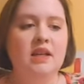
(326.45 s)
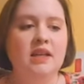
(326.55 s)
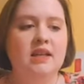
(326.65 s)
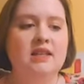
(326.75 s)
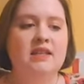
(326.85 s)

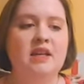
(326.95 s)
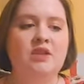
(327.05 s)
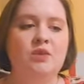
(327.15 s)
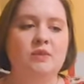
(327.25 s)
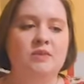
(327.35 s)
He said
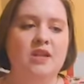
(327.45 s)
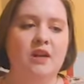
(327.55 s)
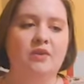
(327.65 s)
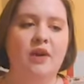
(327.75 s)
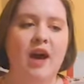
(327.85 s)
to
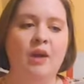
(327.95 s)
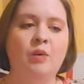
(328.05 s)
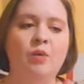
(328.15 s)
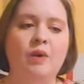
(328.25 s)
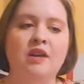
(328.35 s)
himself, I
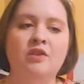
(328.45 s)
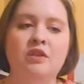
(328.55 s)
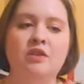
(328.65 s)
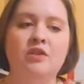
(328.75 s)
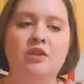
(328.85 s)
will ride to
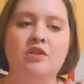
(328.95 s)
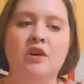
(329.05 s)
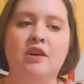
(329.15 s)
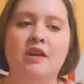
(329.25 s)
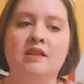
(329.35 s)
the
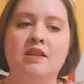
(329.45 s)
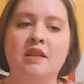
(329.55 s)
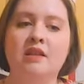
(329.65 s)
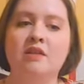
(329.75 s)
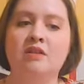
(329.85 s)
churchyard and
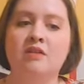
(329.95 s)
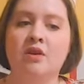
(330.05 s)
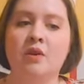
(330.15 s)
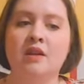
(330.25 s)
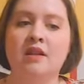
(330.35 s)
take the
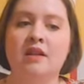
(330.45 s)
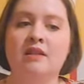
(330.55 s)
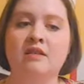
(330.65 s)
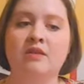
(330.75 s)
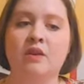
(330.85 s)
sword in the
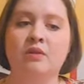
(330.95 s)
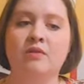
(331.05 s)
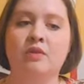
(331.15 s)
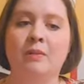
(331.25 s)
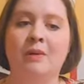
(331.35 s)
stone,
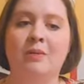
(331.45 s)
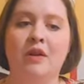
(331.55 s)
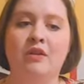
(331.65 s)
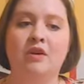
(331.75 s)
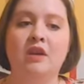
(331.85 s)
for my
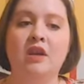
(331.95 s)
brother